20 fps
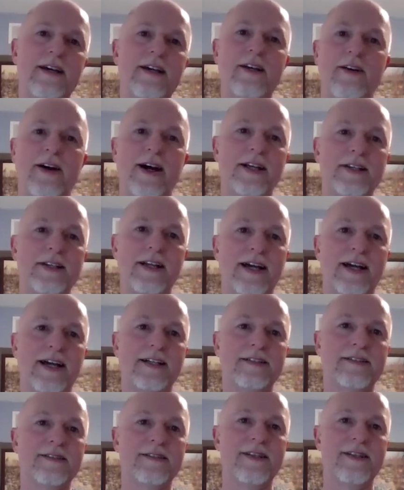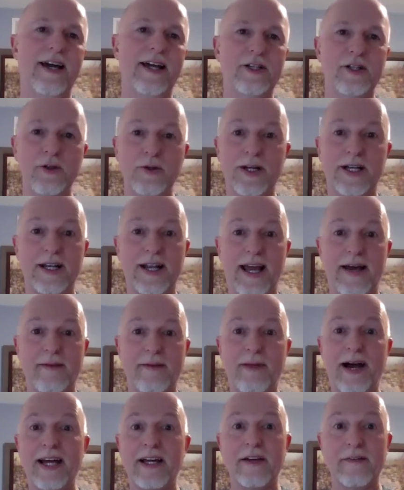you know, I do it
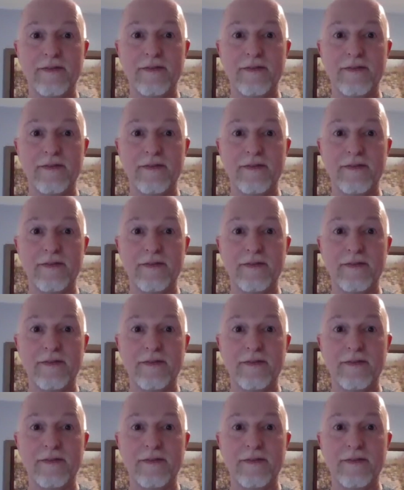at my